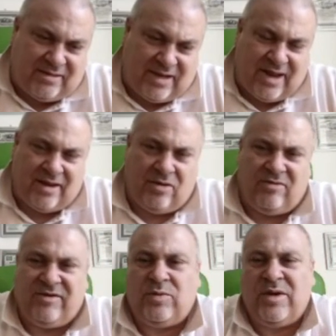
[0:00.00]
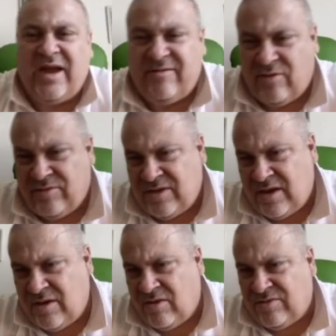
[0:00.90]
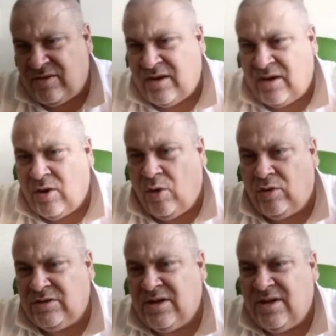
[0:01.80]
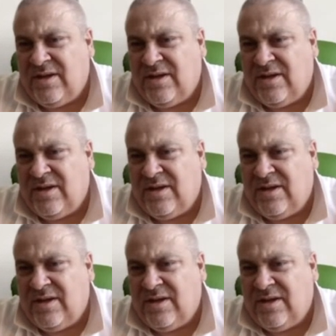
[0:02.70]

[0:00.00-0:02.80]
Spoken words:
triangle that we have on the gold.